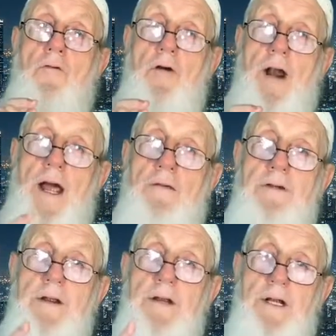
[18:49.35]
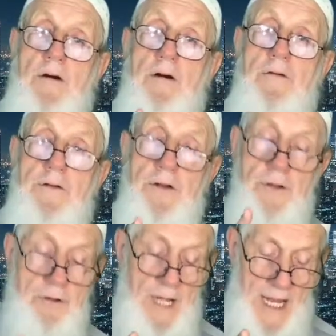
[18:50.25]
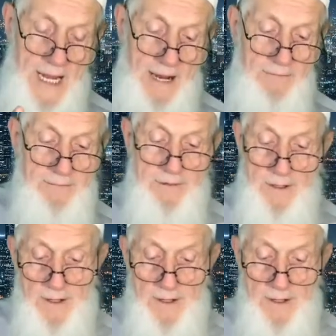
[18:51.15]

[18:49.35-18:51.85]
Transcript: for every car that you have.